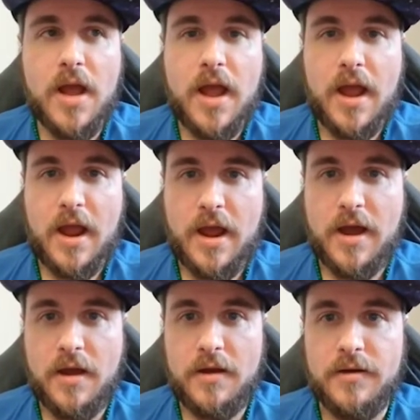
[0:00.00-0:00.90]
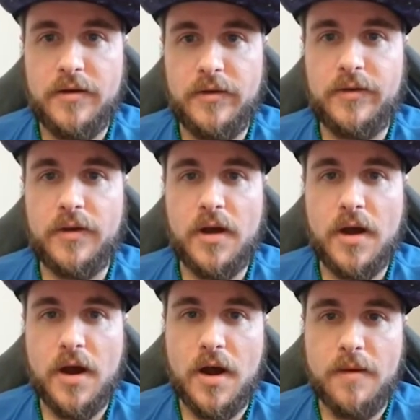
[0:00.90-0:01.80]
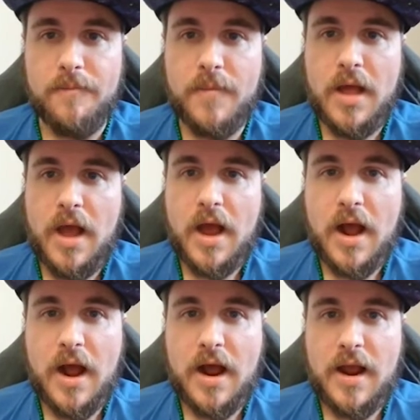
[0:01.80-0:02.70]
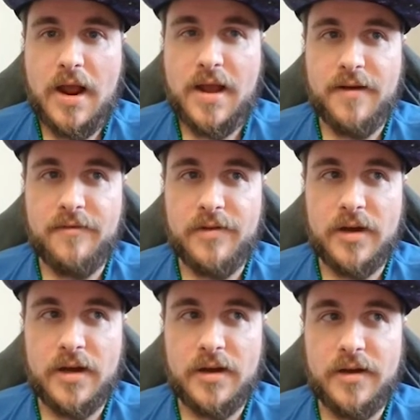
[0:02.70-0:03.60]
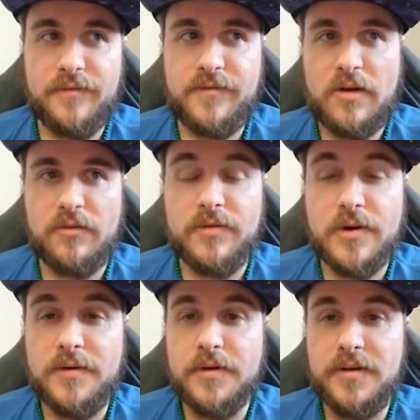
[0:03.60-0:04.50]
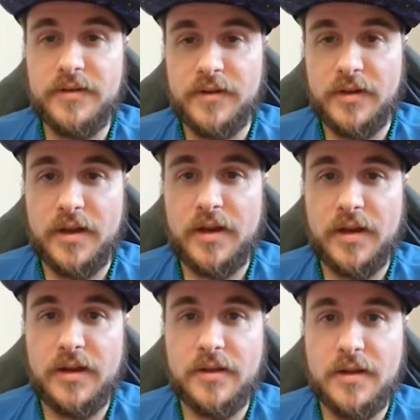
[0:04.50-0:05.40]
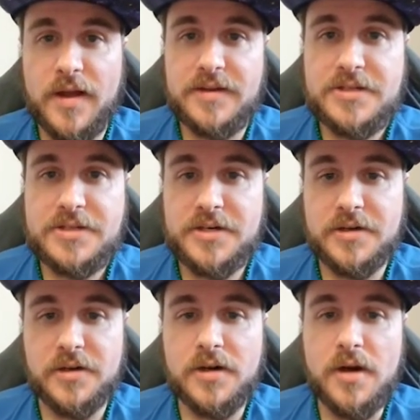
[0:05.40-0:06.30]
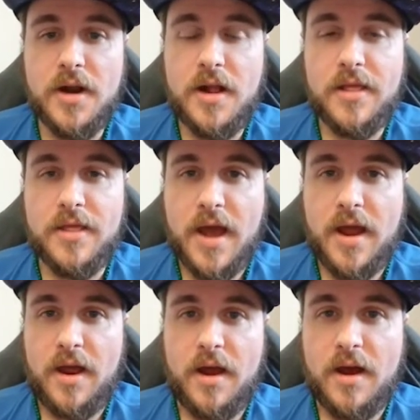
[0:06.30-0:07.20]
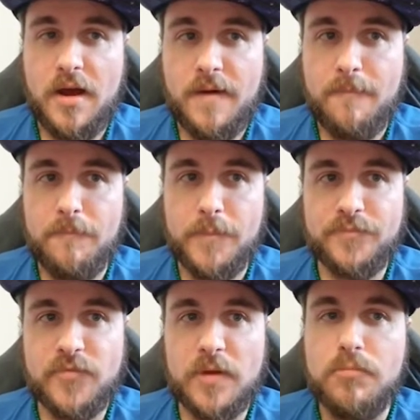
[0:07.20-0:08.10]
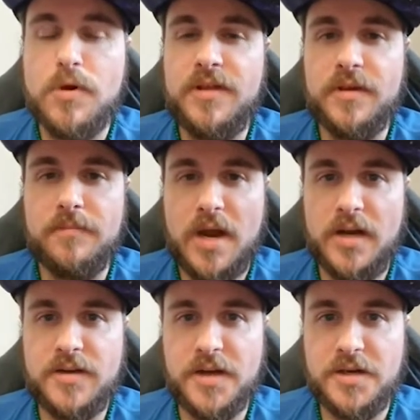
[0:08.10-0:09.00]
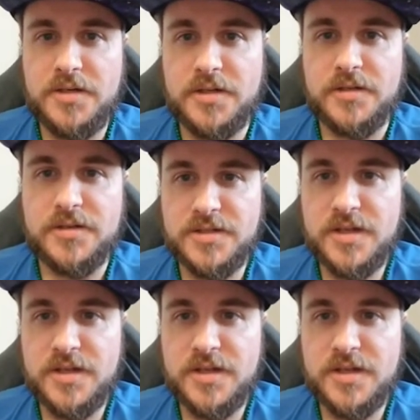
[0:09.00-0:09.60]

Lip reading: and I have found very recently in the last year that breathing meditations